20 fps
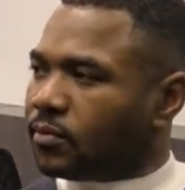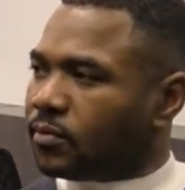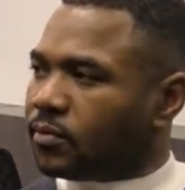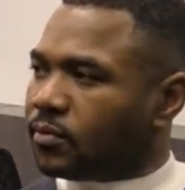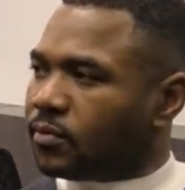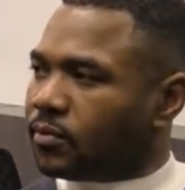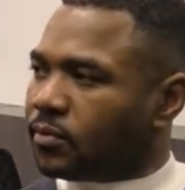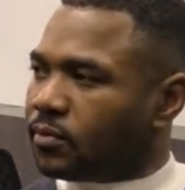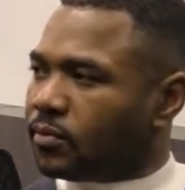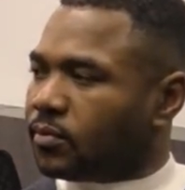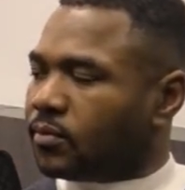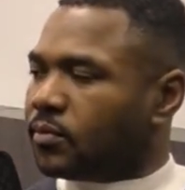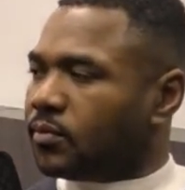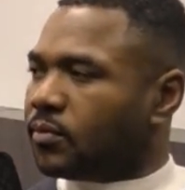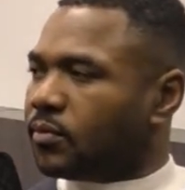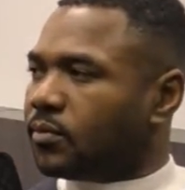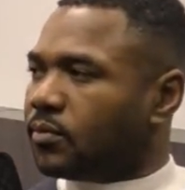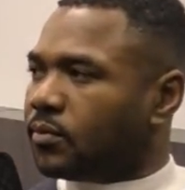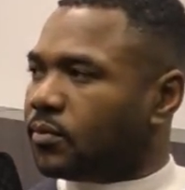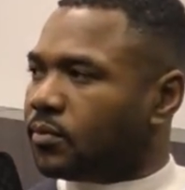
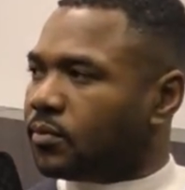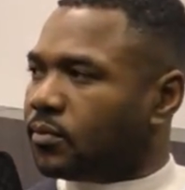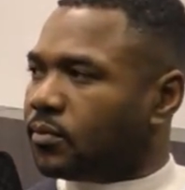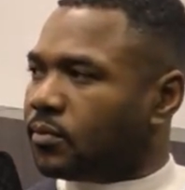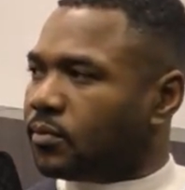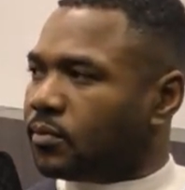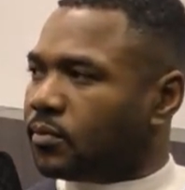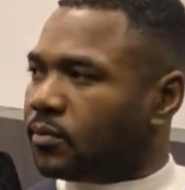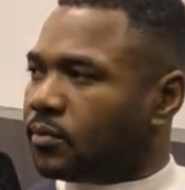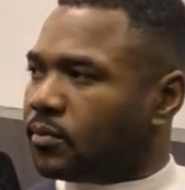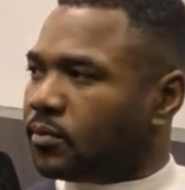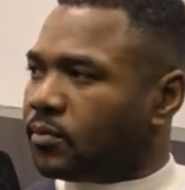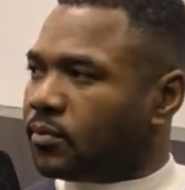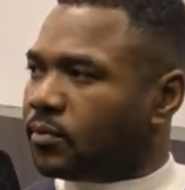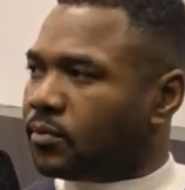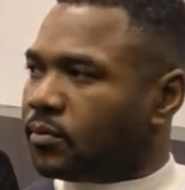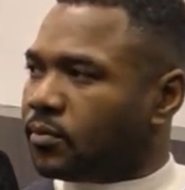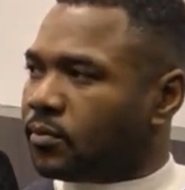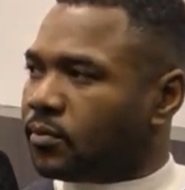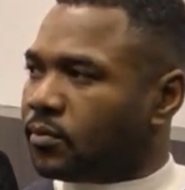
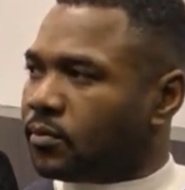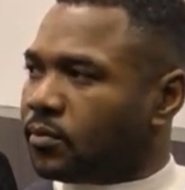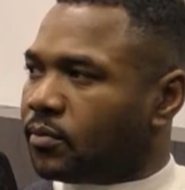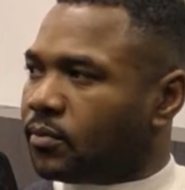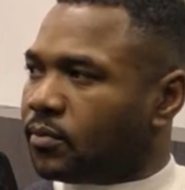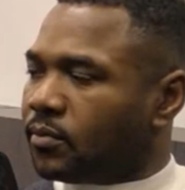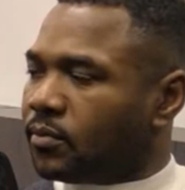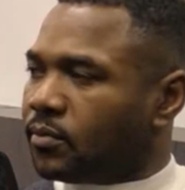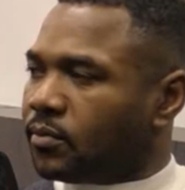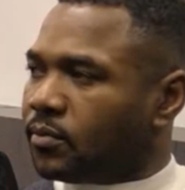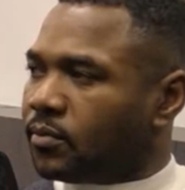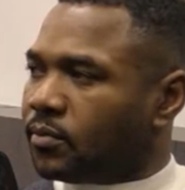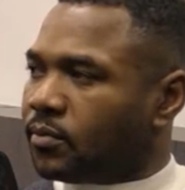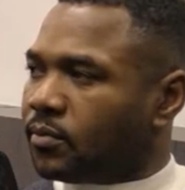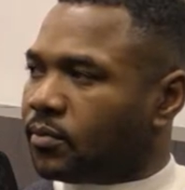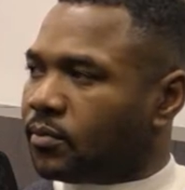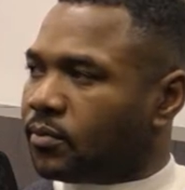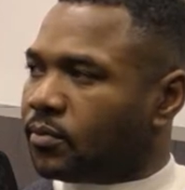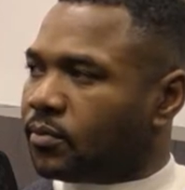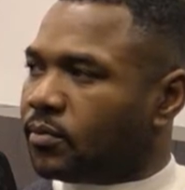
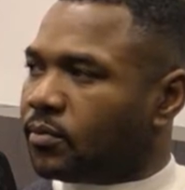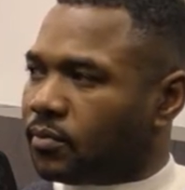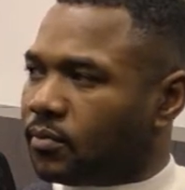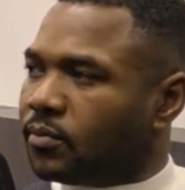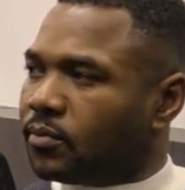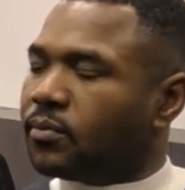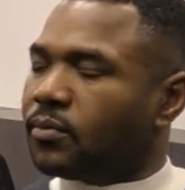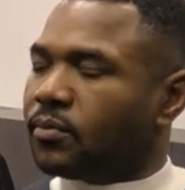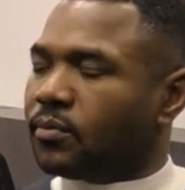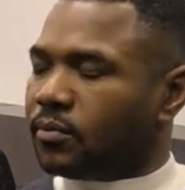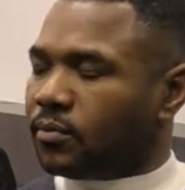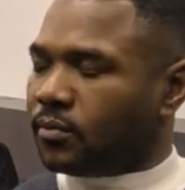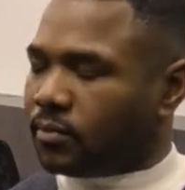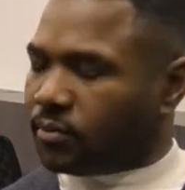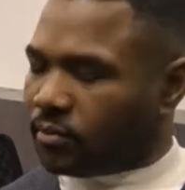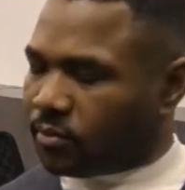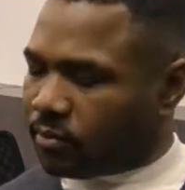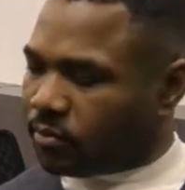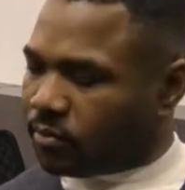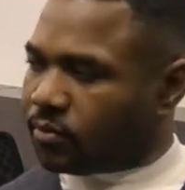
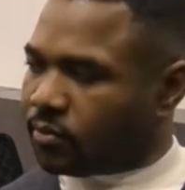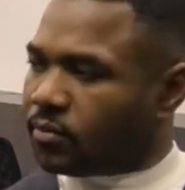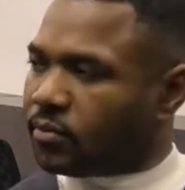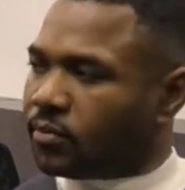[no speech]